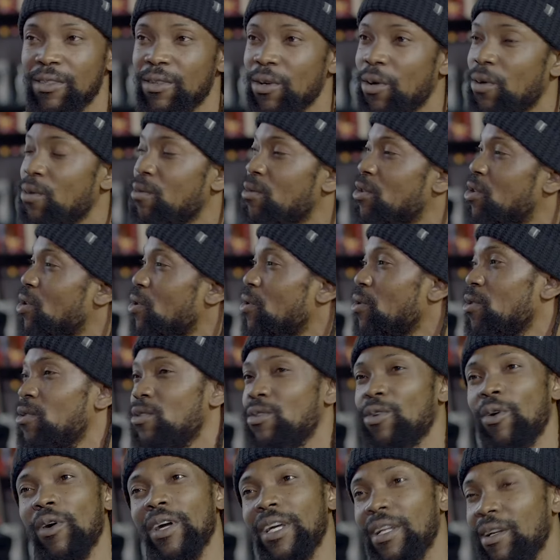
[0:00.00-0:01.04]
So
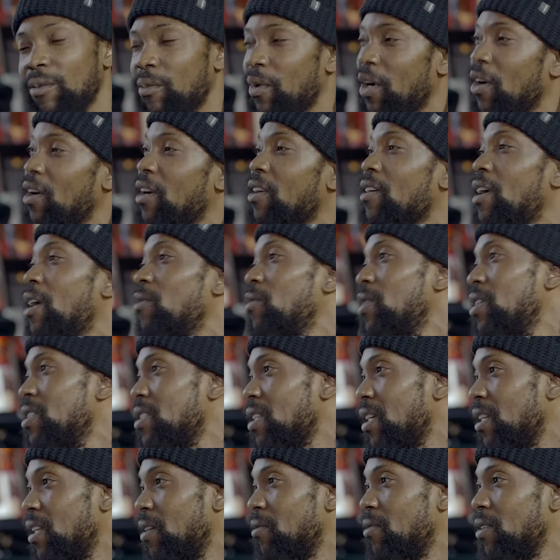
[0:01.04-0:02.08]
talking about
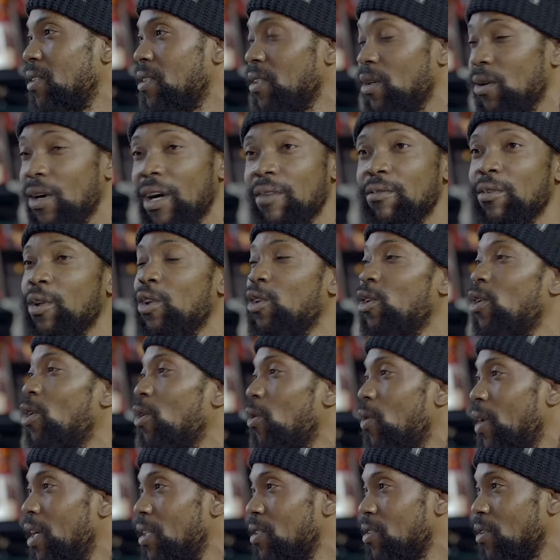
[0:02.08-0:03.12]
Grammys and everything, we have a
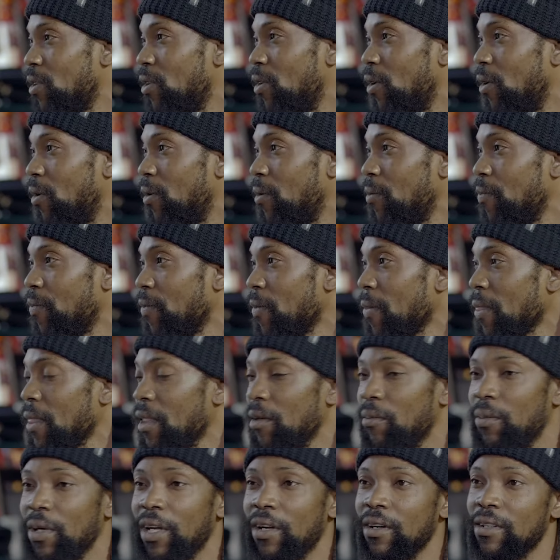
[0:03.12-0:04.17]
long way to go.
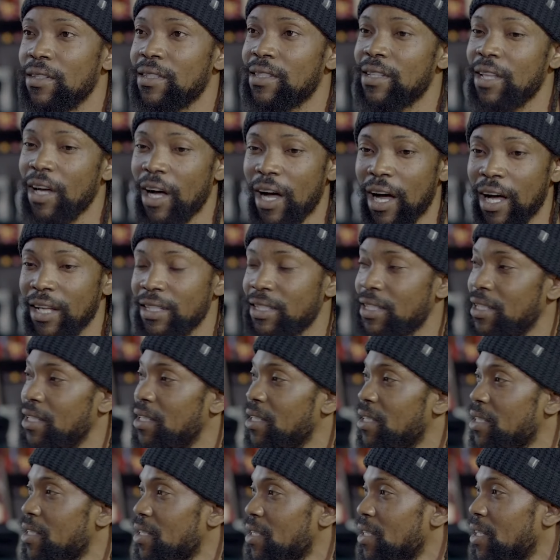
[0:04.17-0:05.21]
Because the
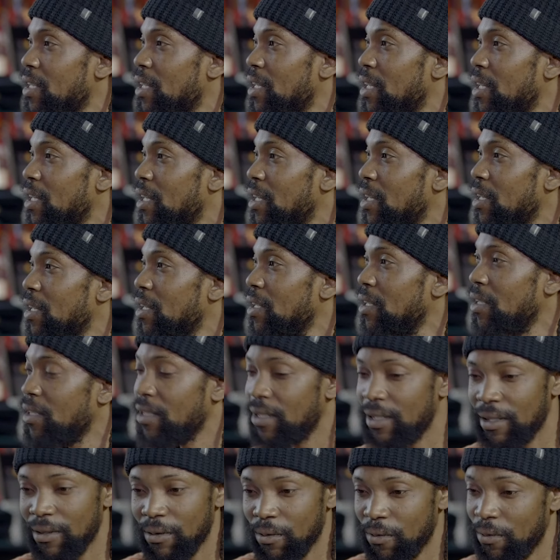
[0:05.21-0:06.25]
artists,
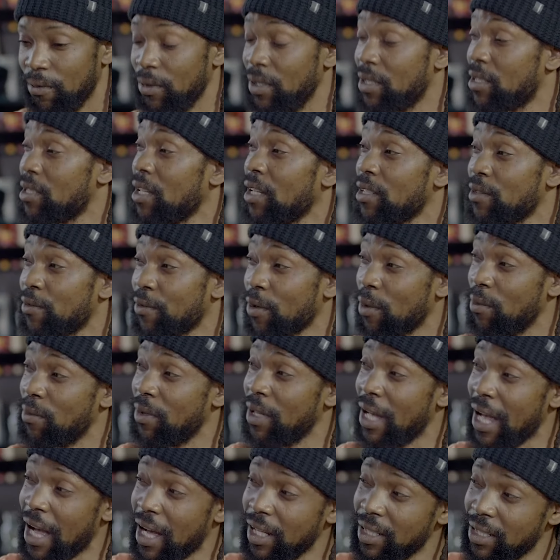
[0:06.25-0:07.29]
it starts from
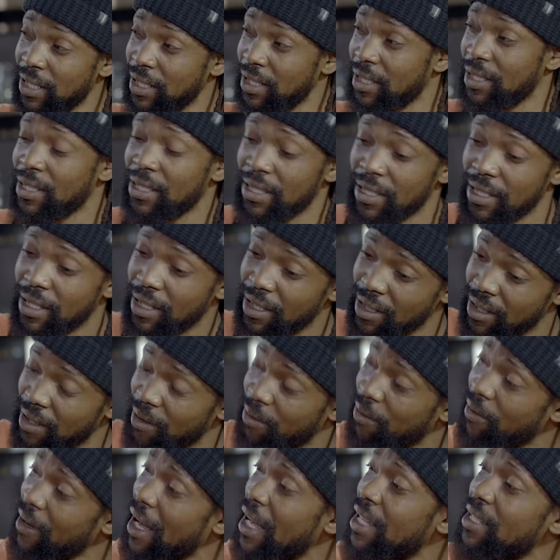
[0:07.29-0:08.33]
the artists, the
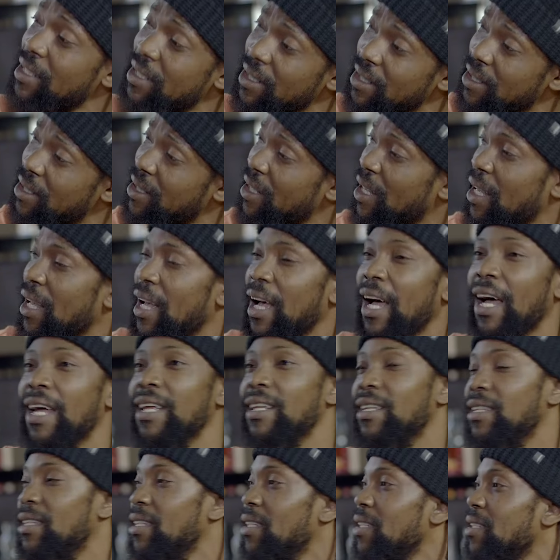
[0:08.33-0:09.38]
fans,
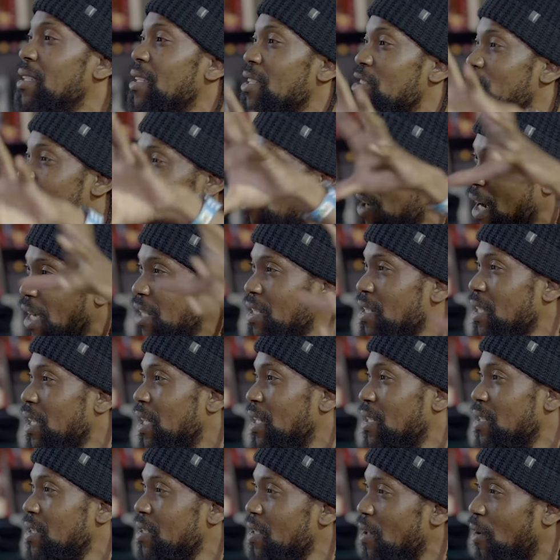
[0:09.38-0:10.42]
and the structure
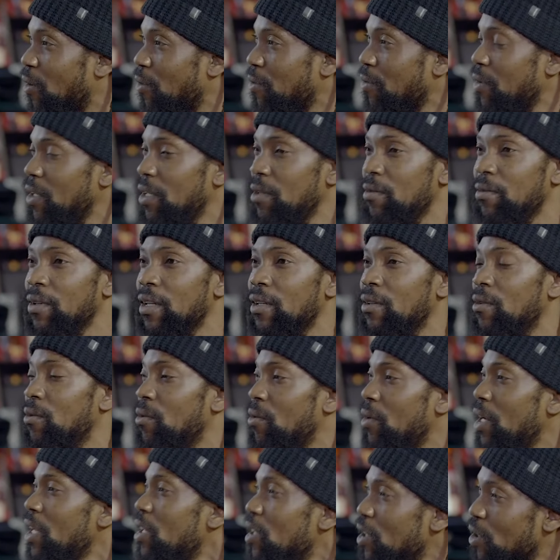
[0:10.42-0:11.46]
itself, even
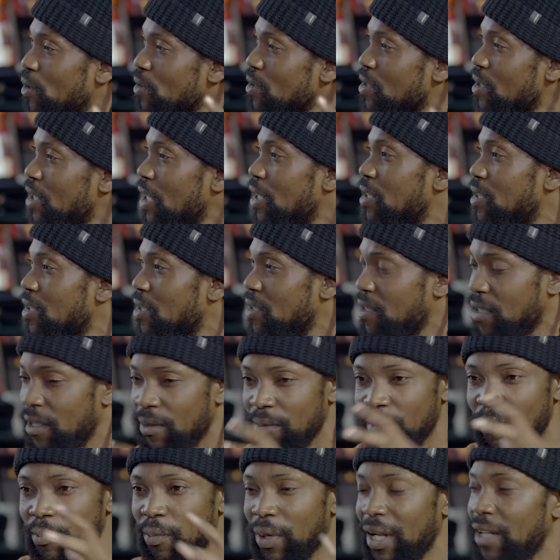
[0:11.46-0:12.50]
radio stations
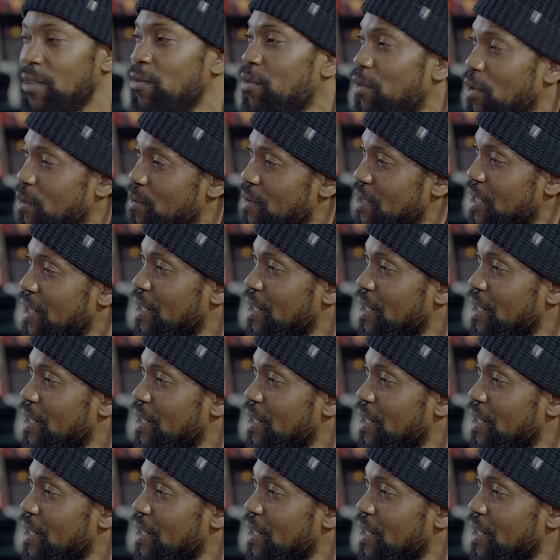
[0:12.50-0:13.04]
and platforms